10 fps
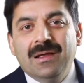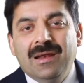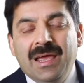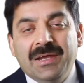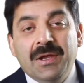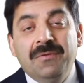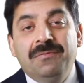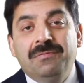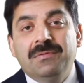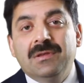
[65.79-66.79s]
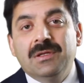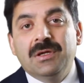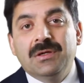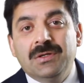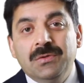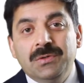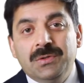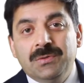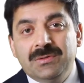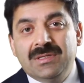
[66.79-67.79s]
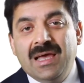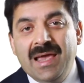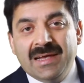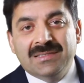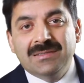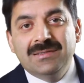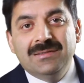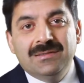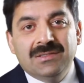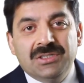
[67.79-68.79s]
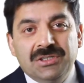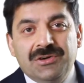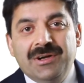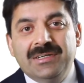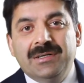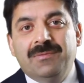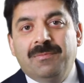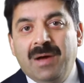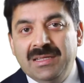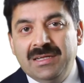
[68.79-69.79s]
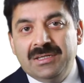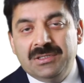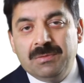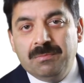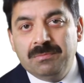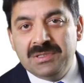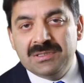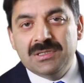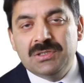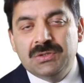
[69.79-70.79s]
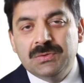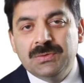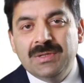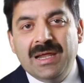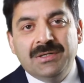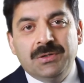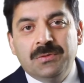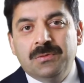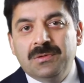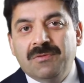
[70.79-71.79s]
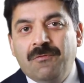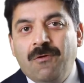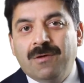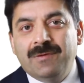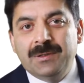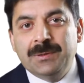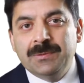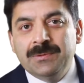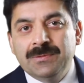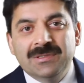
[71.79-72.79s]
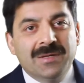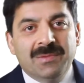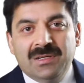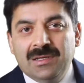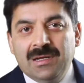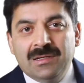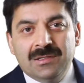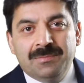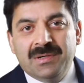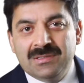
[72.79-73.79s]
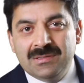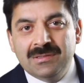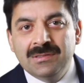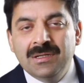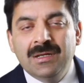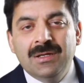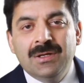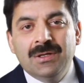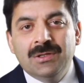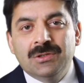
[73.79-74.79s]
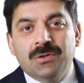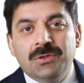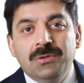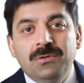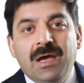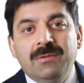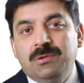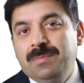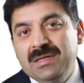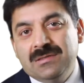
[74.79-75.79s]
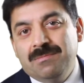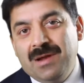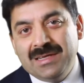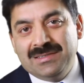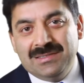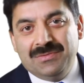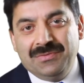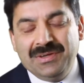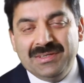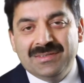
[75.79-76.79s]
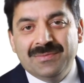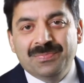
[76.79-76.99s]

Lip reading: Like if you use the Excel generated by that business tool and you forward to some another person, so you have to pay some license fees.